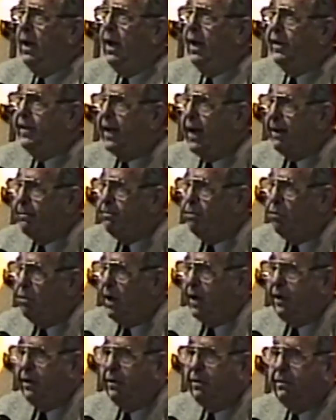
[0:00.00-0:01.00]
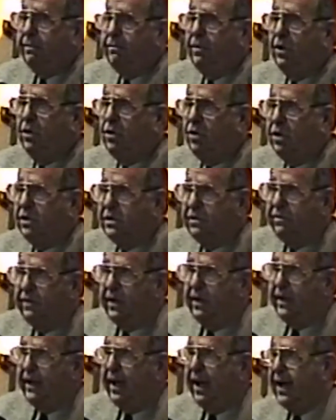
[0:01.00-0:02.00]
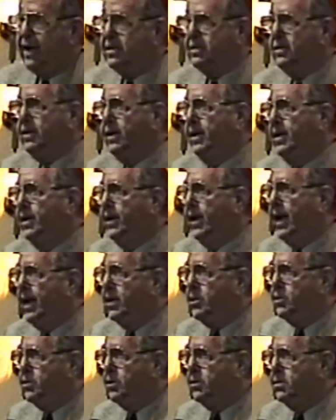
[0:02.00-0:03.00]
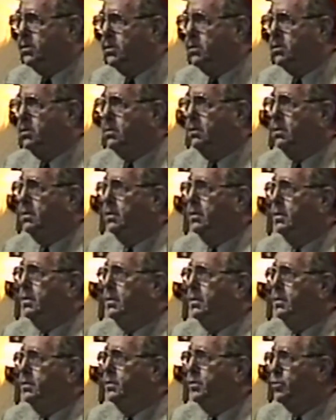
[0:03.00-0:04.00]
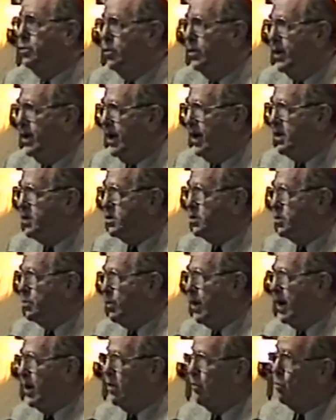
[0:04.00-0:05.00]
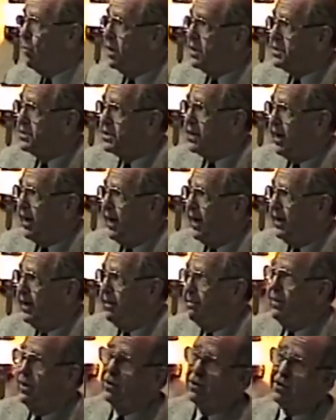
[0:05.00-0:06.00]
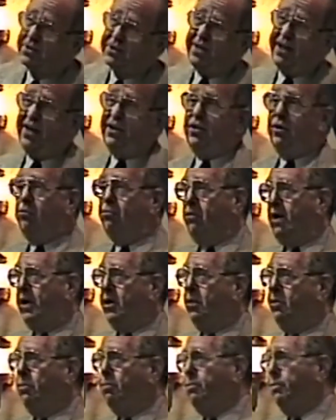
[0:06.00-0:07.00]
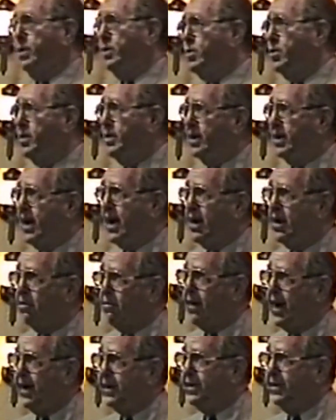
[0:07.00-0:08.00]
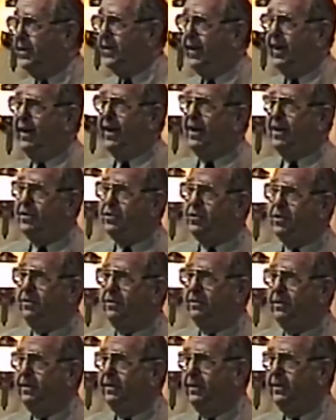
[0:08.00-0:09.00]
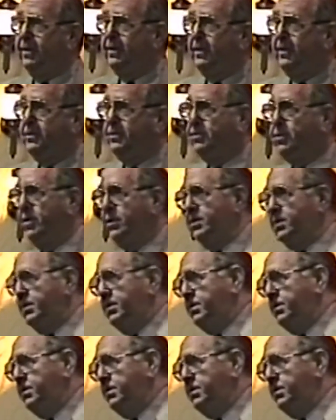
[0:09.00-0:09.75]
At that point, because of the gas leak in the engines, two of the engines were out on one side, and because he had no rudder, we couldn't counteract the dead engine, so the